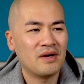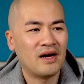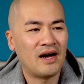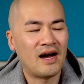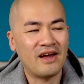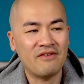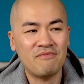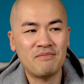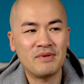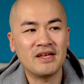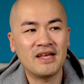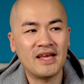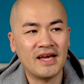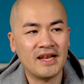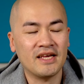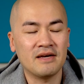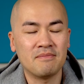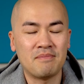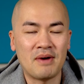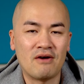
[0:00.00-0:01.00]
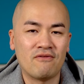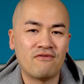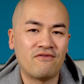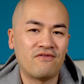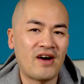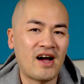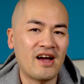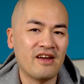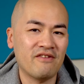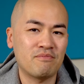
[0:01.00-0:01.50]
I've been getting about
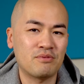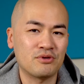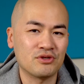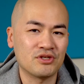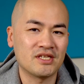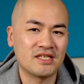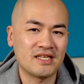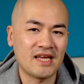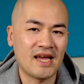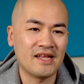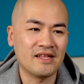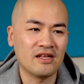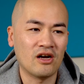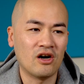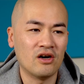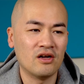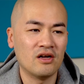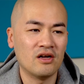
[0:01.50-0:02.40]
5%